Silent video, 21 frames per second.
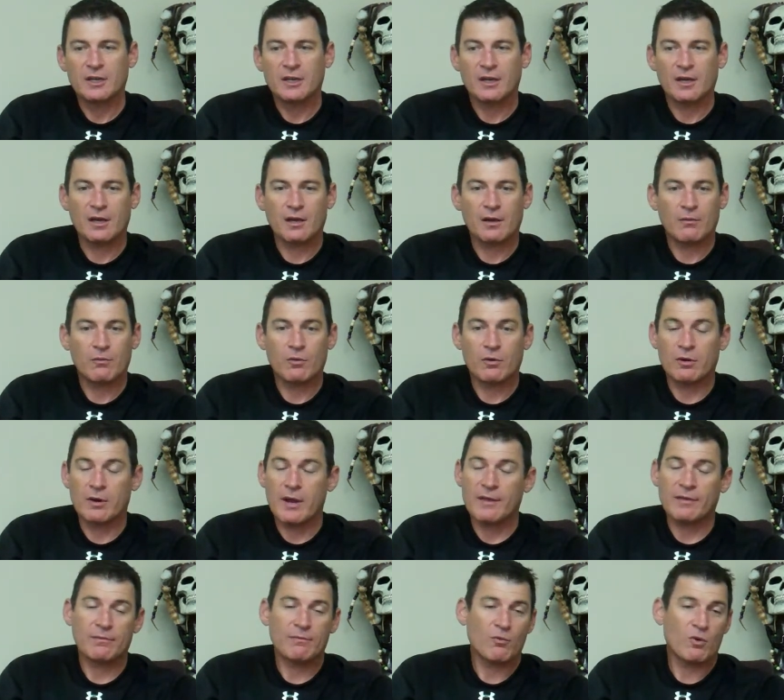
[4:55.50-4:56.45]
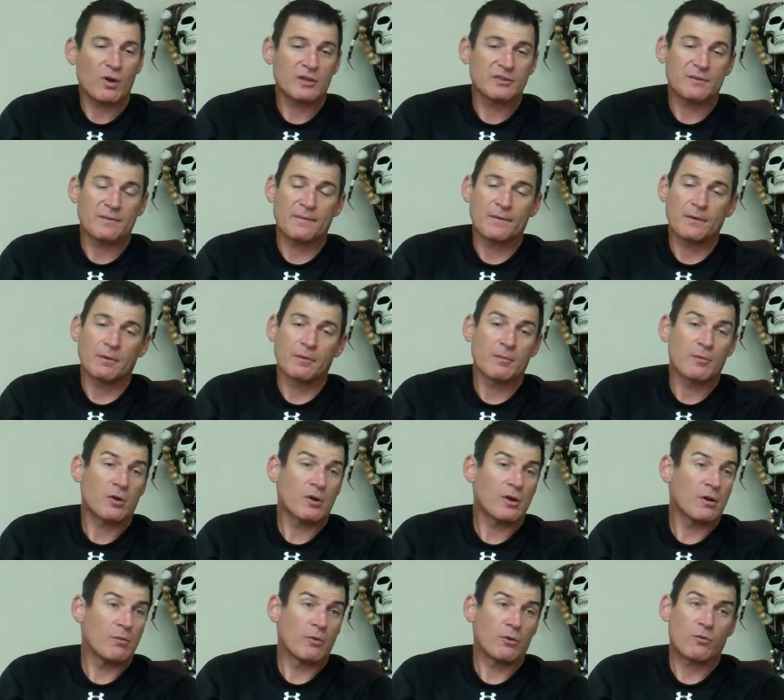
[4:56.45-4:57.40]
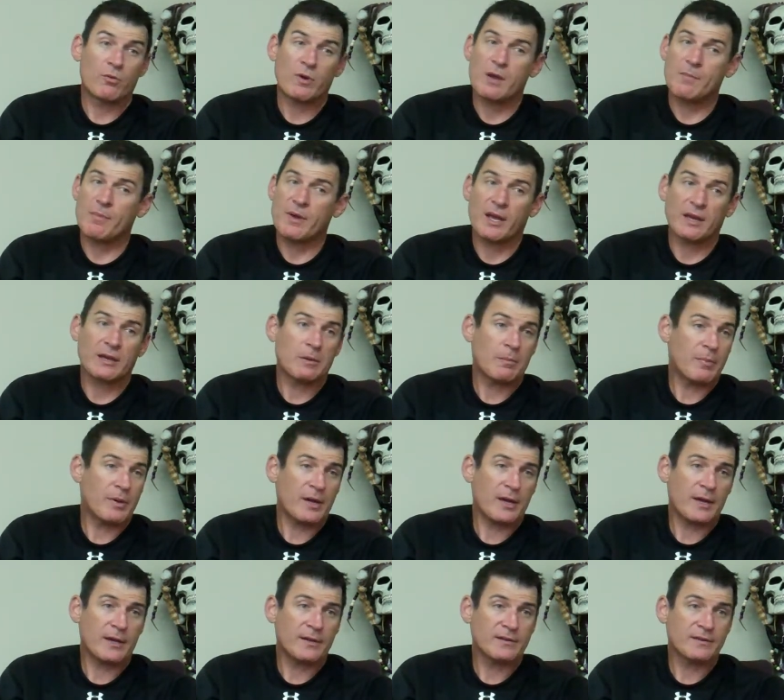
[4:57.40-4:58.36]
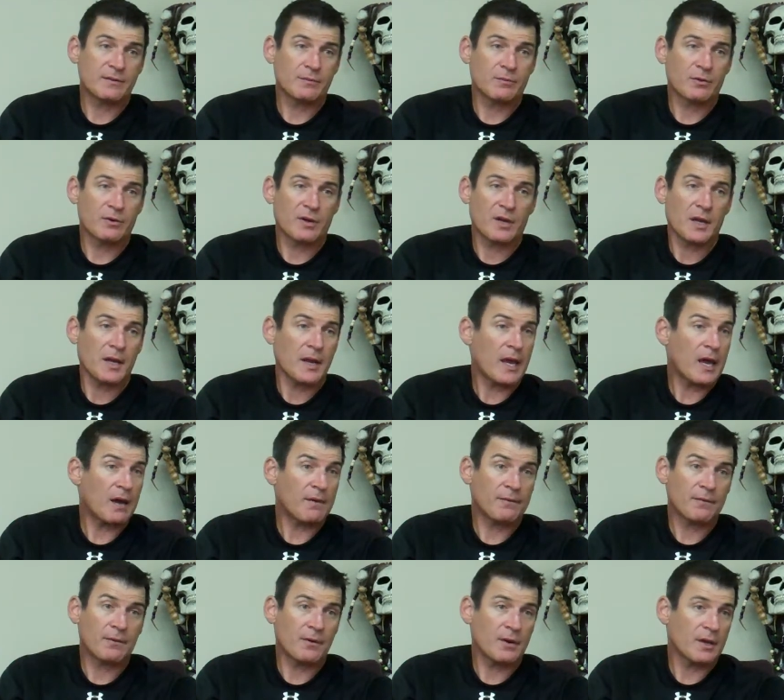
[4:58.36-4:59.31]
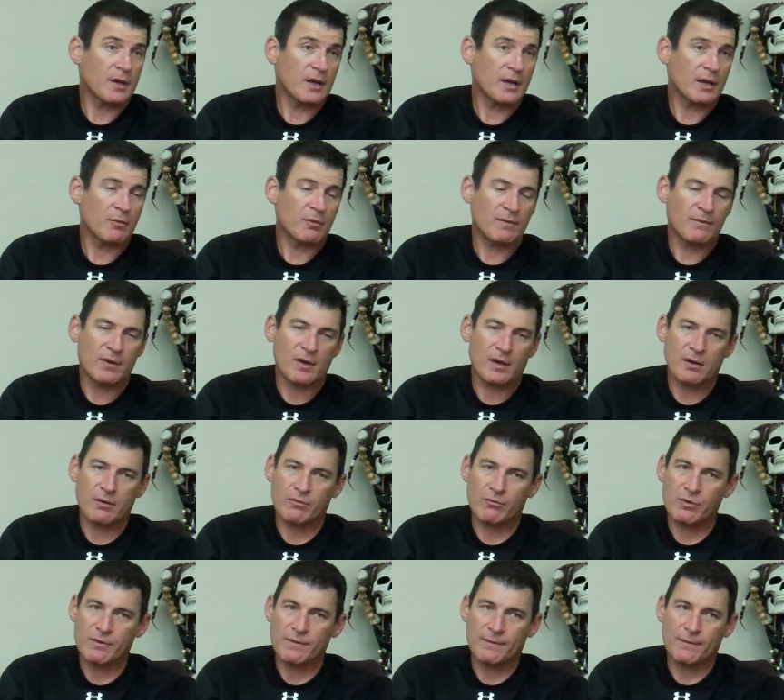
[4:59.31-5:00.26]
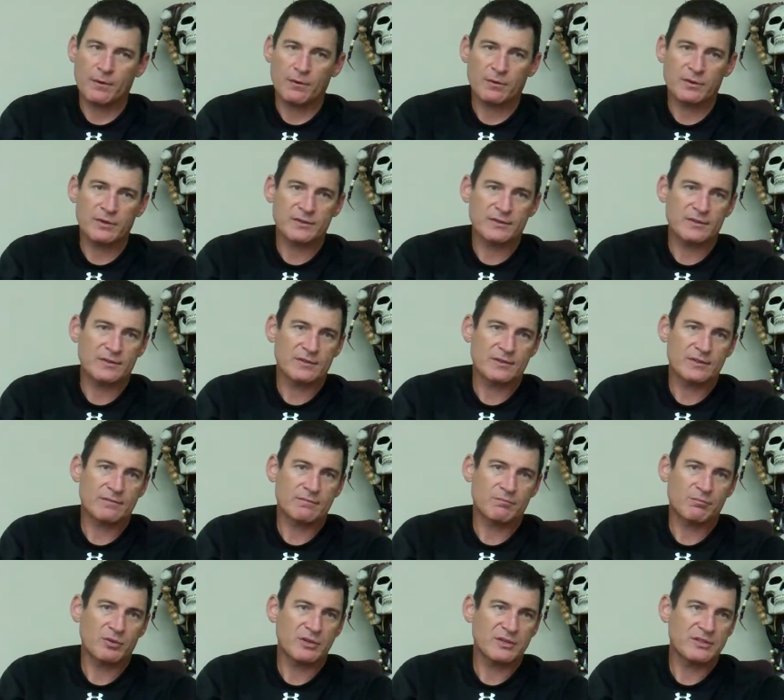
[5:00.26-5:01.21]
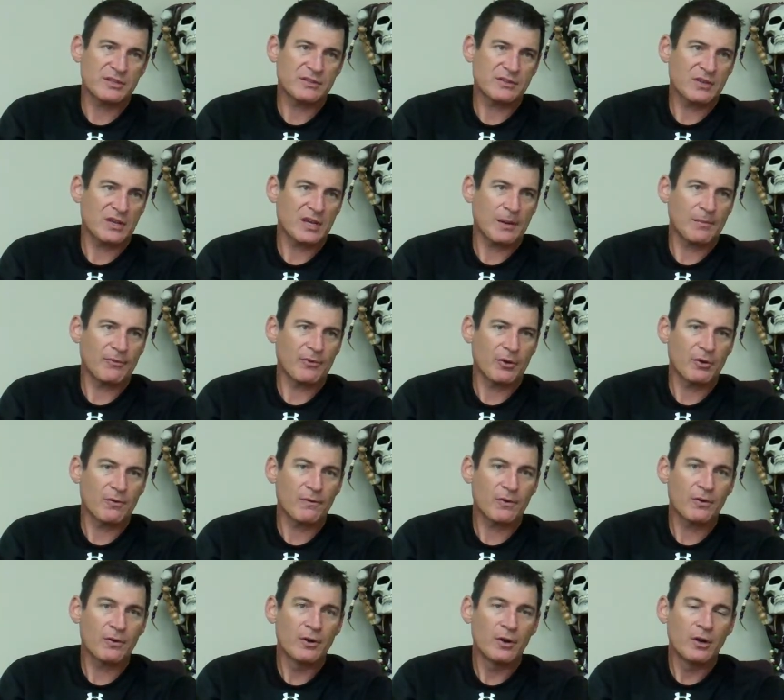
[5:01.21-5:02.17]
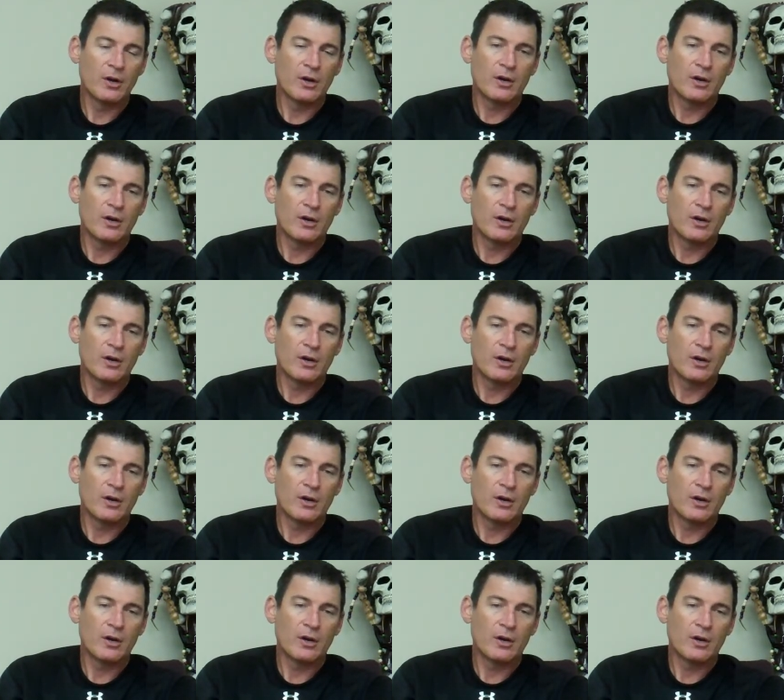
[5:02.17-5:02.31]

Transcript: Uh, we're at watching film tomorrow, and we're right back in pads, and we're going to get after it again. We've got to refocus. This preseason game's over.